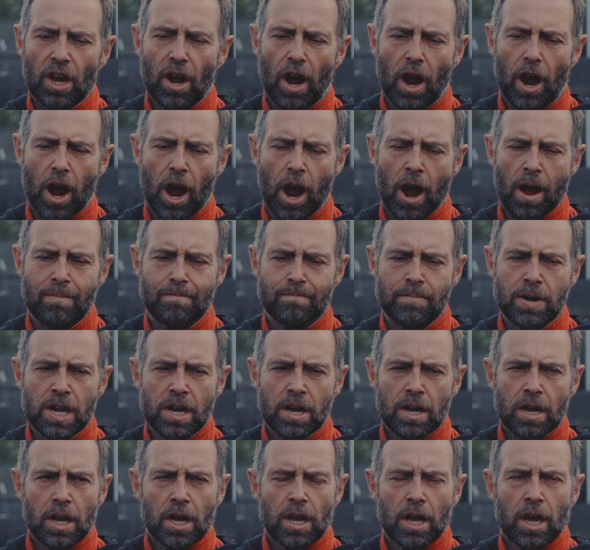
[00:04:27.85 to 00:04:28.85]
And
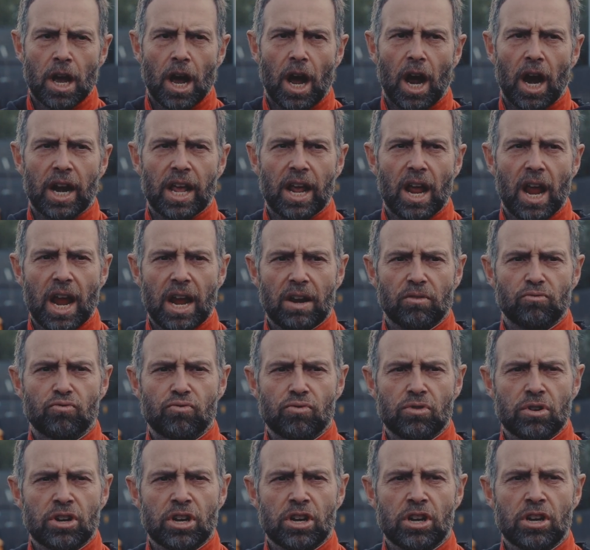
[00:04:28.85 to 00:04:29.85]
it
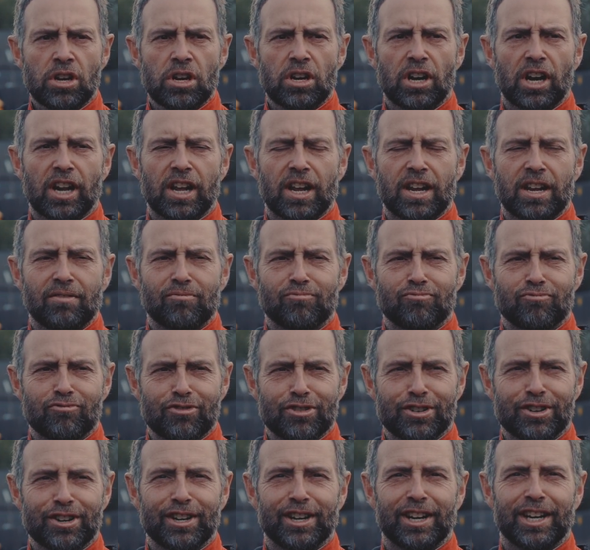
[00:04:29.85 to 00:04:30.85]
really,
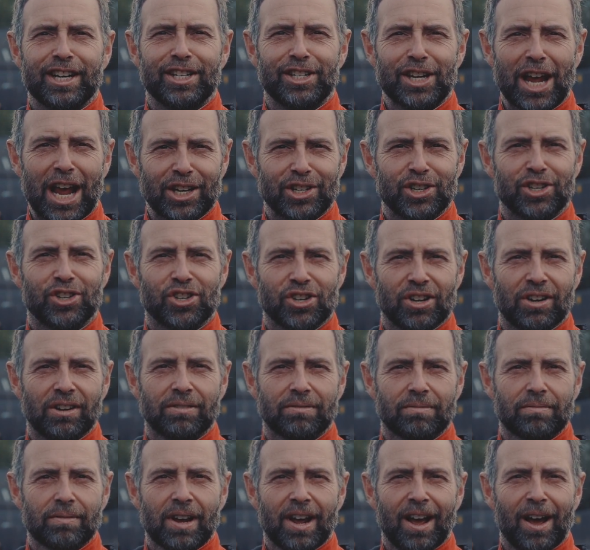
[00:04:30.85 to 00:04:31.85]
really tests you.
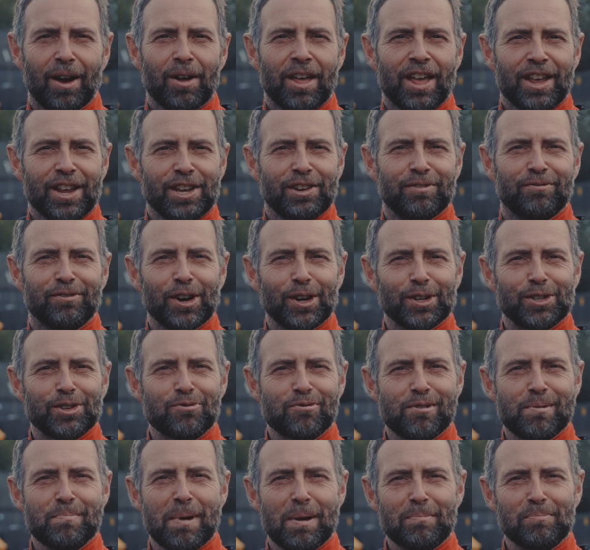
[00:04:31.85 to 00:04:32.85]
You've got to
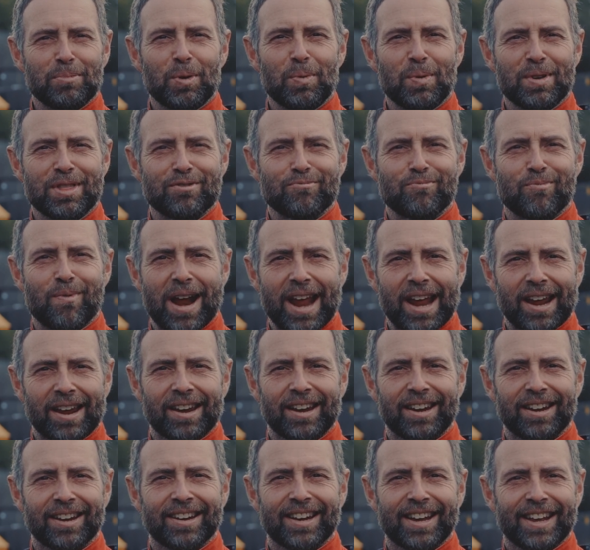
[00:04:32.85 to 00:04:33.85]
remember with a
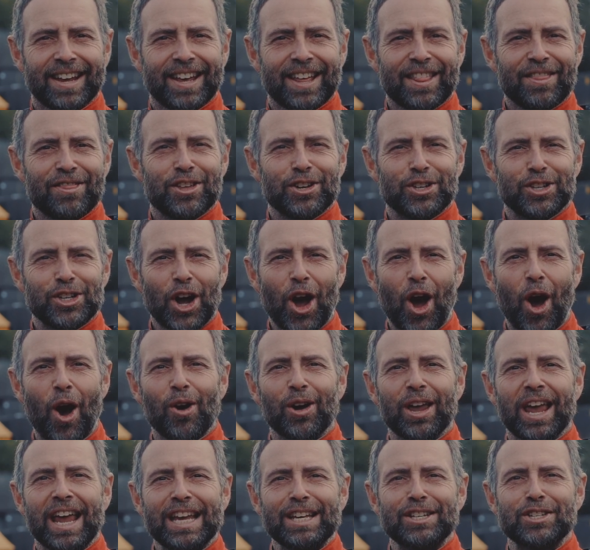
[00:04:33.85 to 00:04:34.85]
ring, the
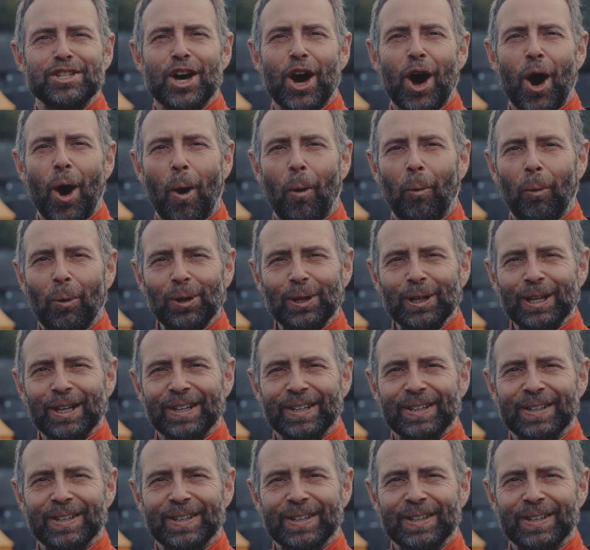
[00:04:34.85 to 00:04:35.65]
target is the hole,